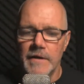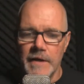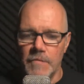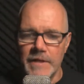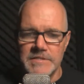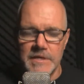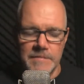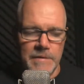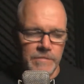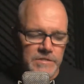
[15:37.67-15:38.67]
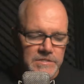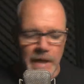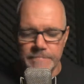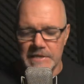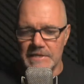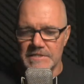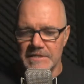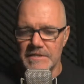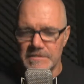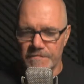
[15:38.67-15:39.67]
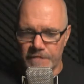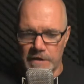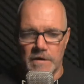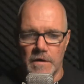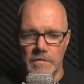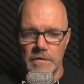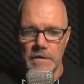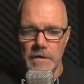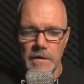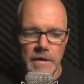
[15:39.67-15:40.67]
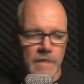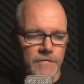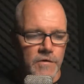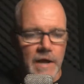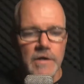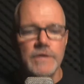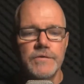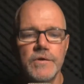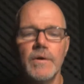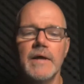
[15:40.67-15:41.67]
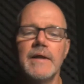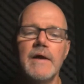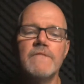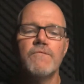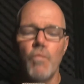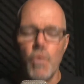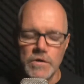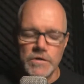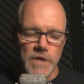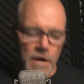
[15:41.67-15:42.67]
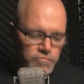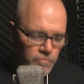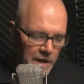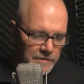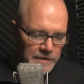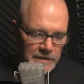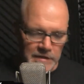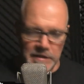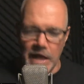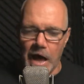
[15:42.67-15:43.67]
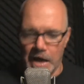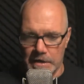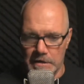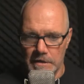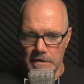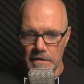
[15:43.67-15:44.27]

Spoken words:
Now, Wayne said to me, will you stop teasing this video if you're not going to do it? And I have worked around the clock